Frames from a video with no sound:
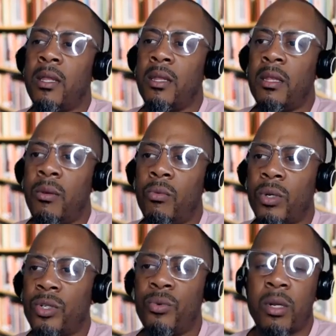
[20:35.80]
the
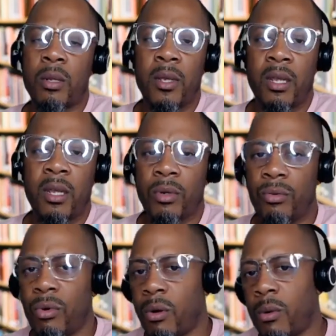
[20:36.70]
what you want to be when
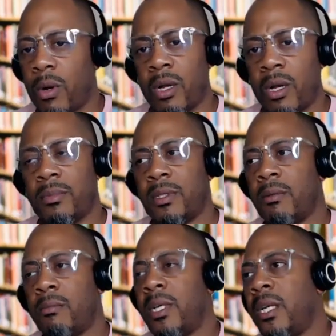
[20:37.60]
you grow up, to
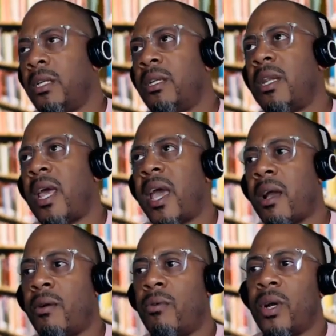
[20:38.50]
me,
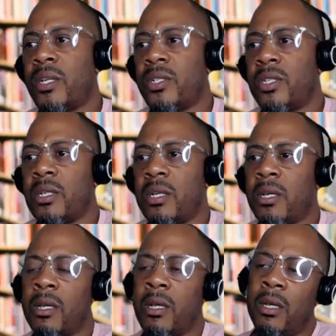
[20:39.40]
that
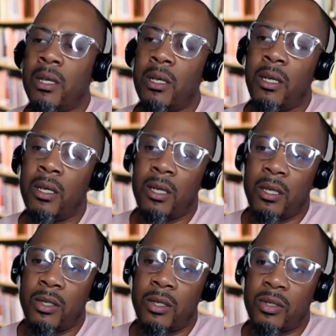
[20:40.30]
question
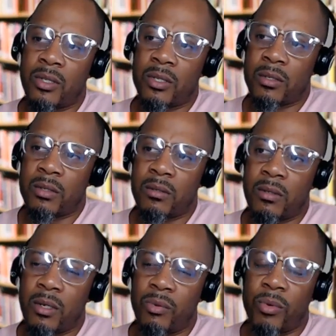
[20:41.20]
is
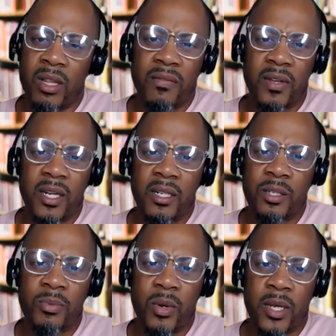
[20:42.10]
irrelevant at this
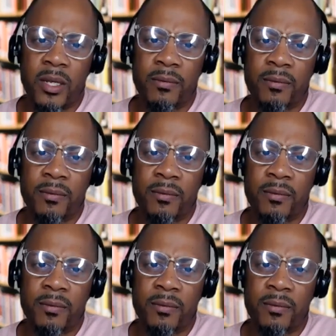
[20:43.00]
point.